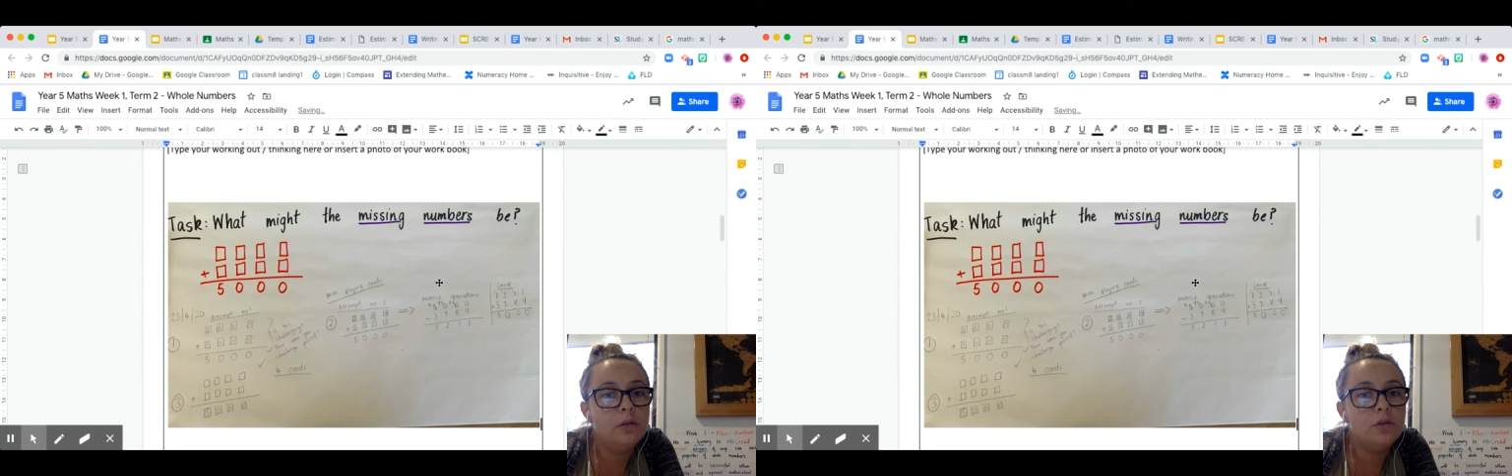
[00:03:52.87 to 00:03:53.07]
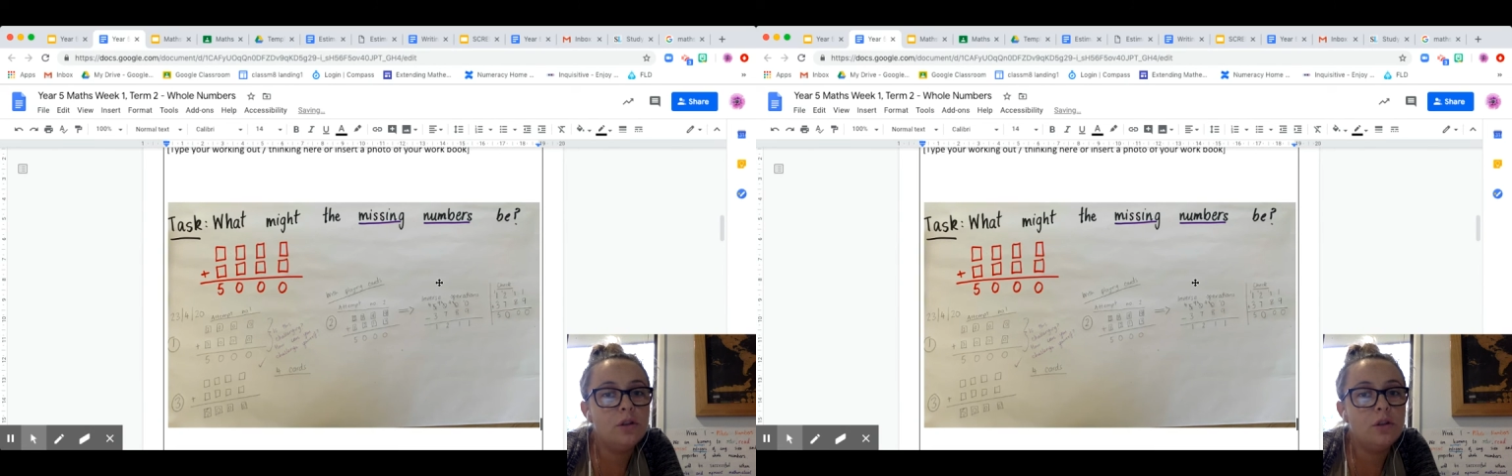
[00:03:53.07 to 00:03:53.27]

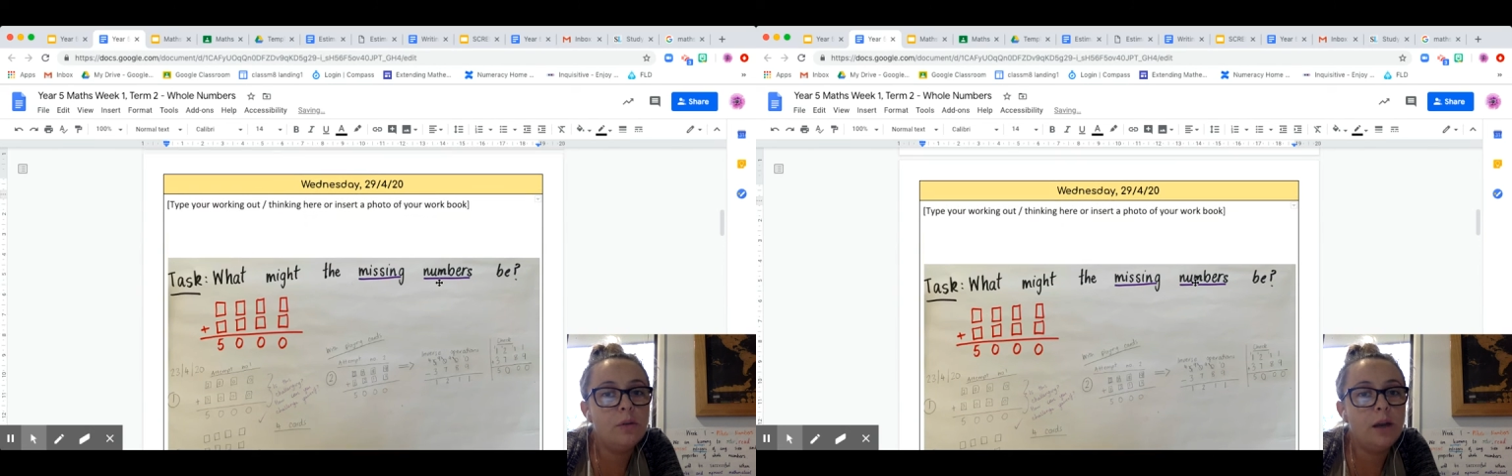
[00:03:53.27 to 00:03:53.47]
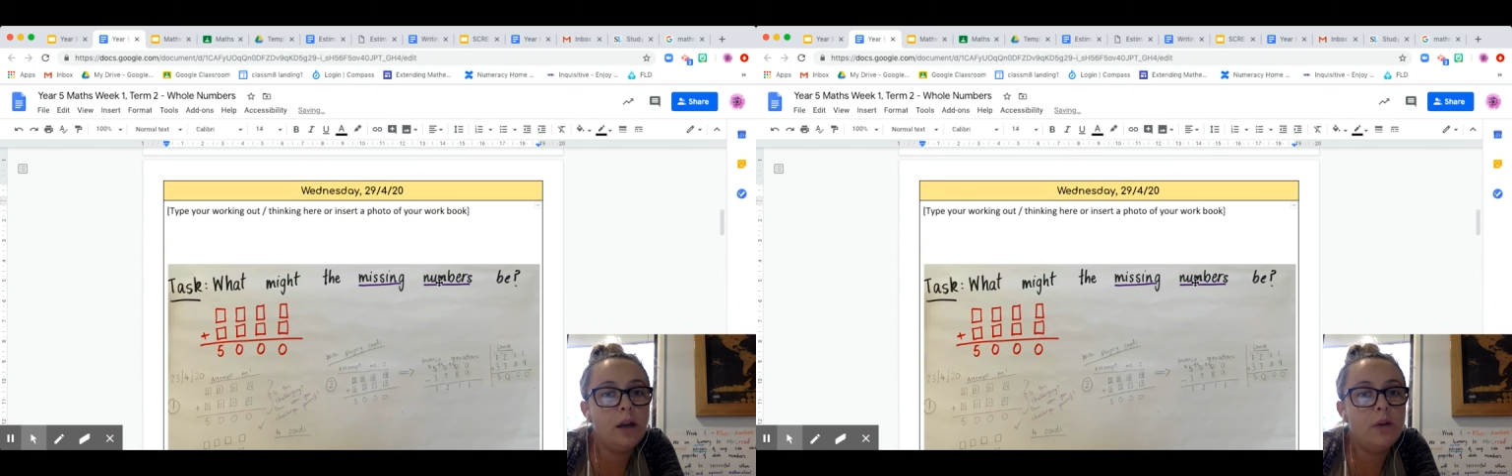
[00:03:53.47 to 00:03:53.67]
so that
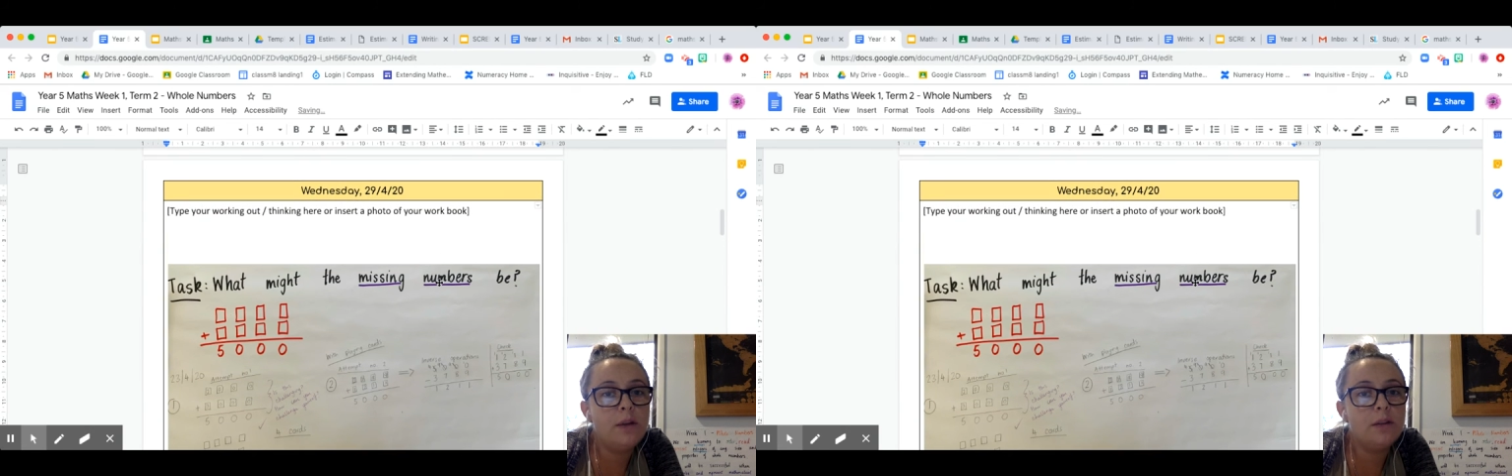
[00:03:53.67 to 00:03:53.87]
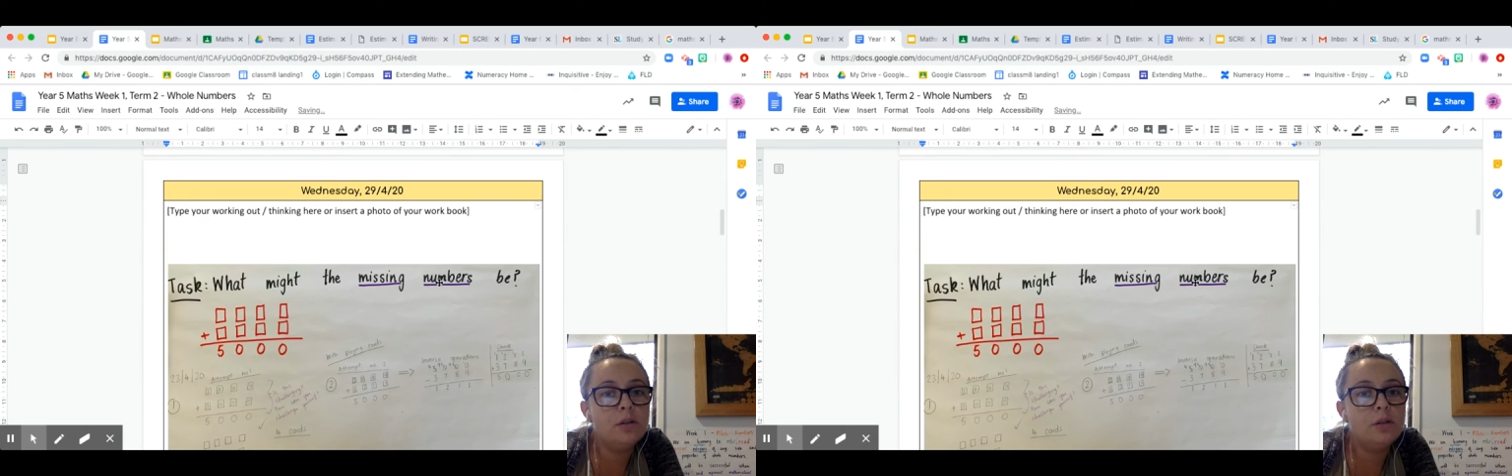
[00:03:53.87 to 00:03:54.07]
when I go
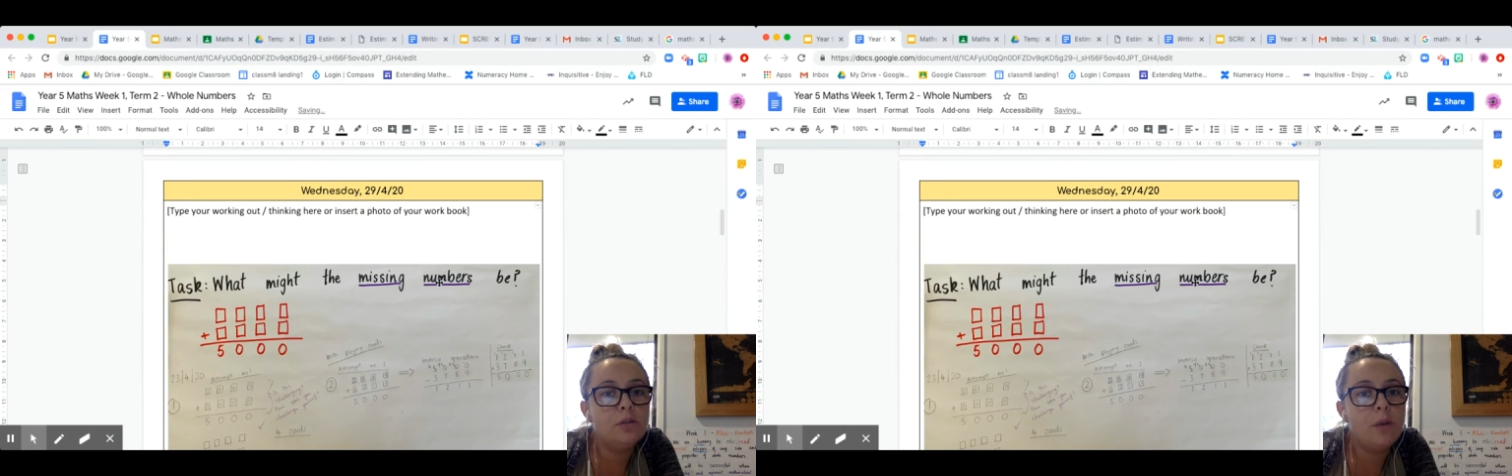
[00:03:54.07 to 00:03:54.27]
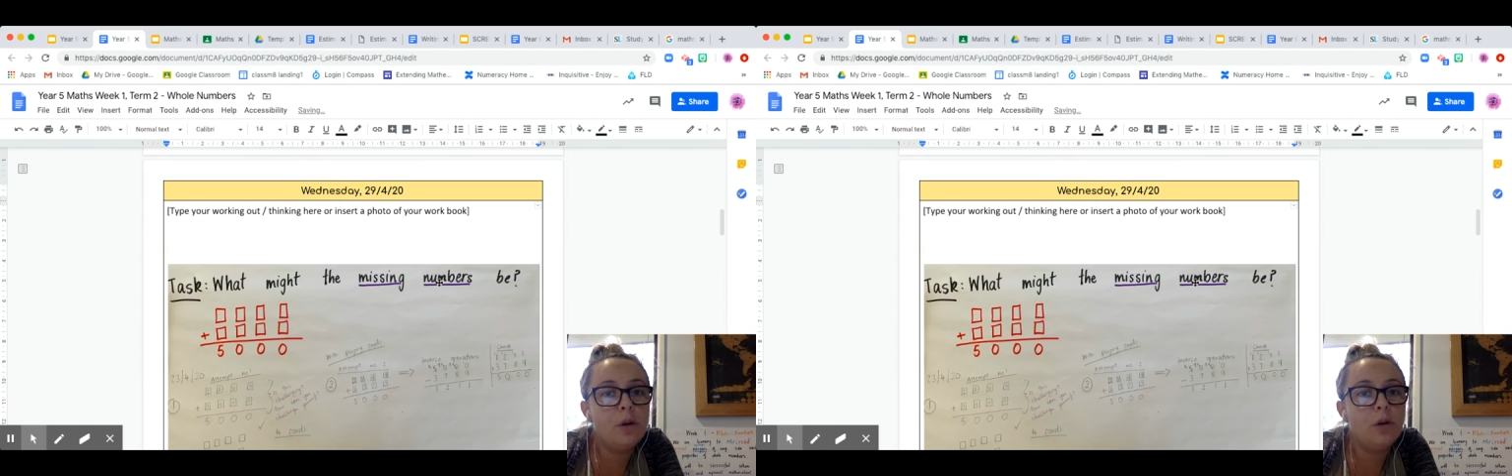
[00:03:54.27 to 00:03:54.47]
in to do
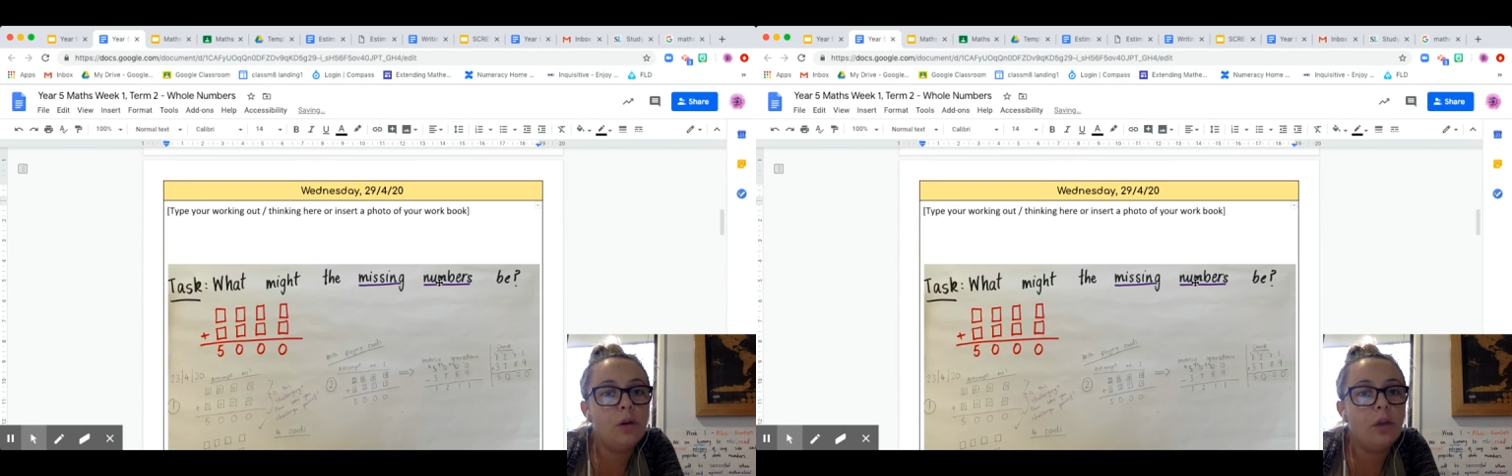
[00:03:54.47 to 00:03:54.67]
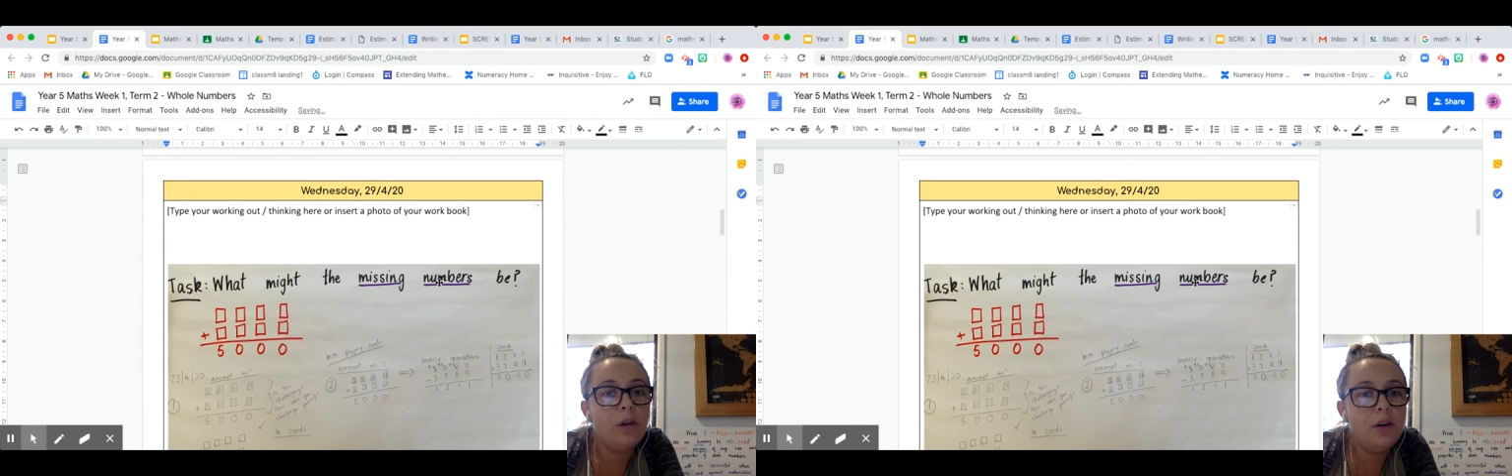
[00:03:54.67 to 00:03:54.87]
my work
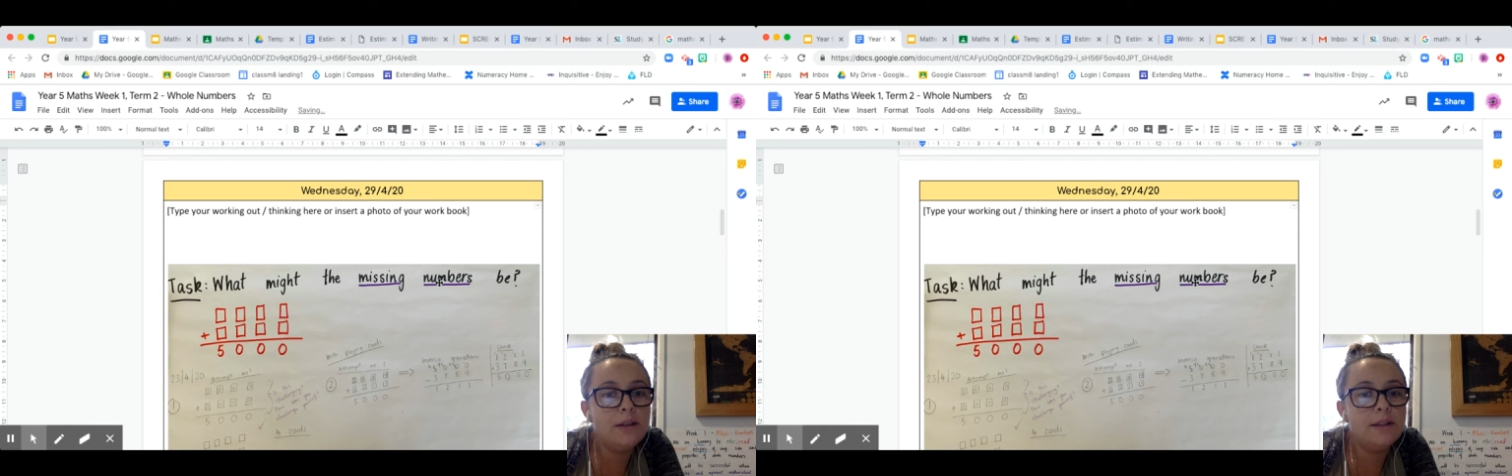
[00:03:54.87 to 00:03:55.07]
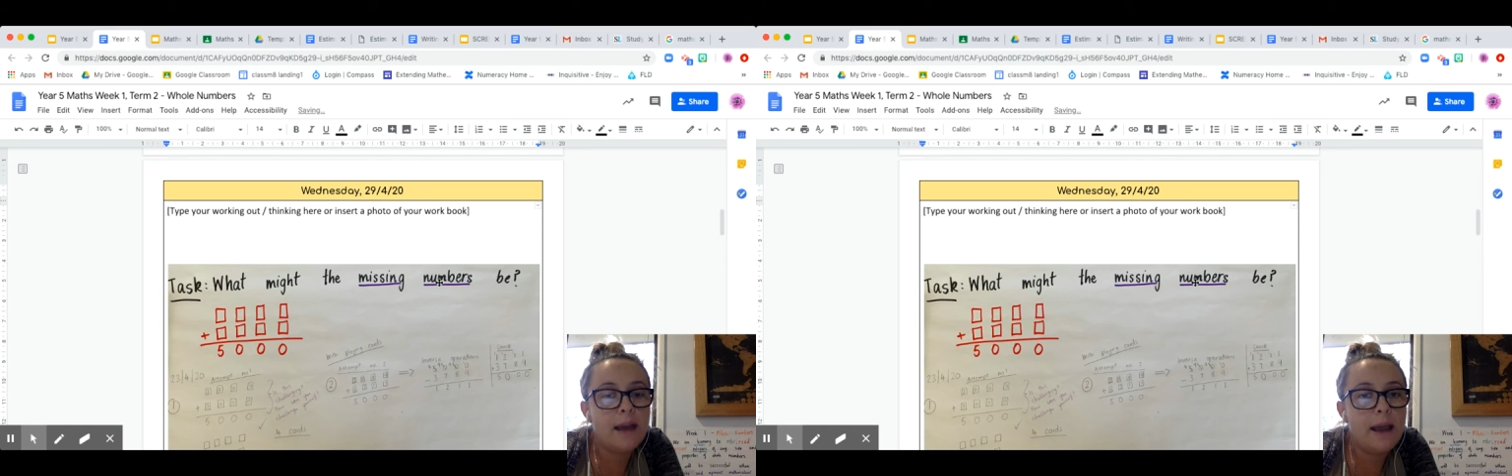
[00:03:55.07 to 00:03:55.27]
on
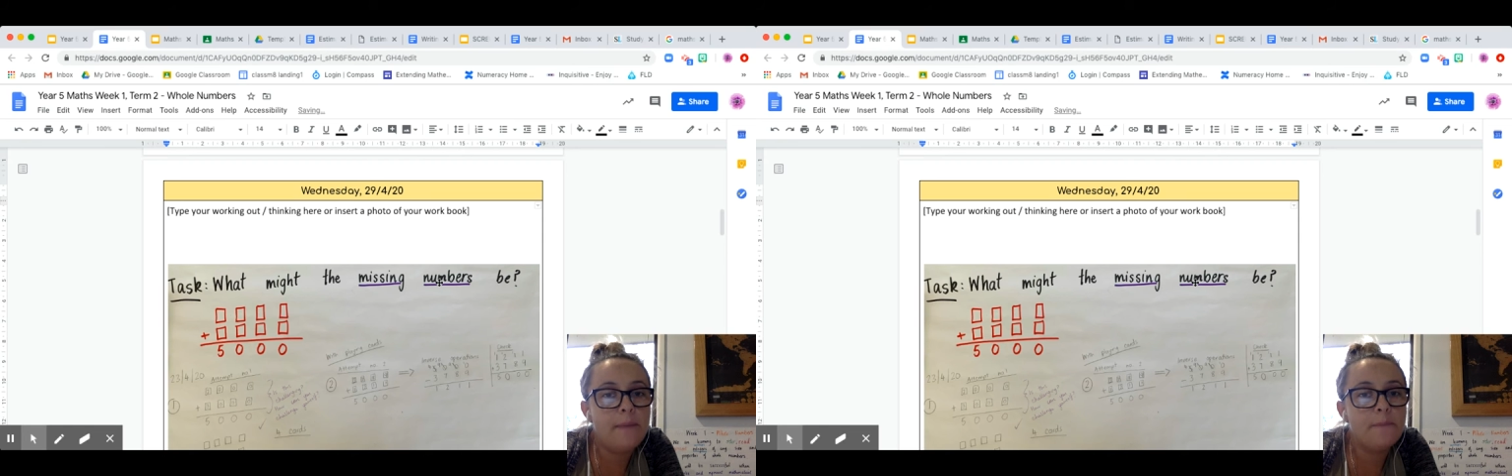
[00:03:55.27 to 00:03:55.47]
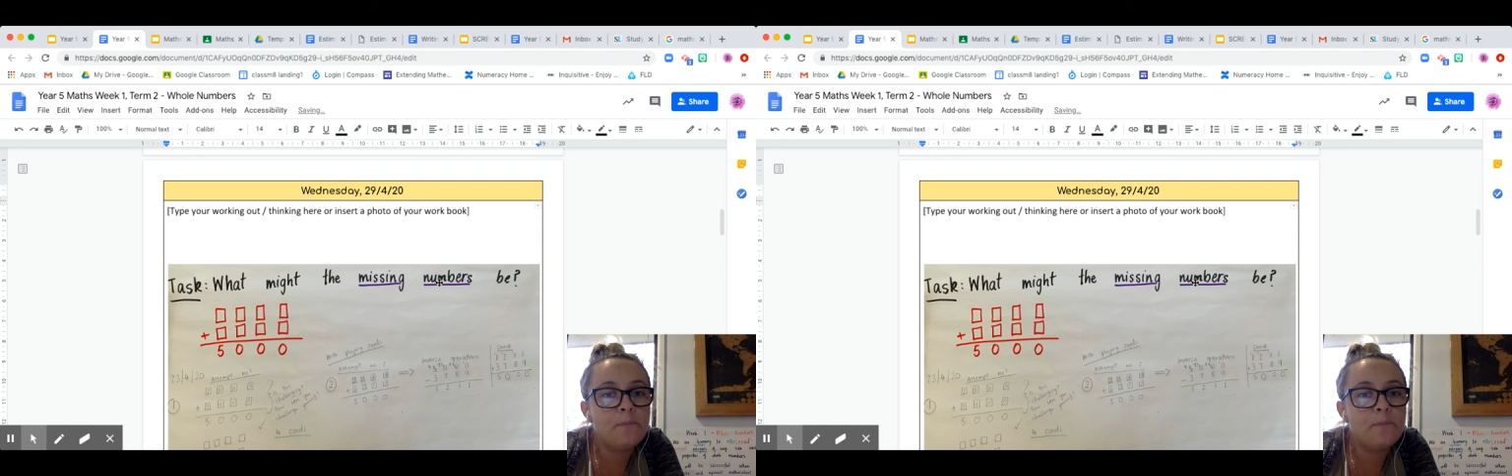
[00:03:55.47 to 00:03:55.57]
Thursday,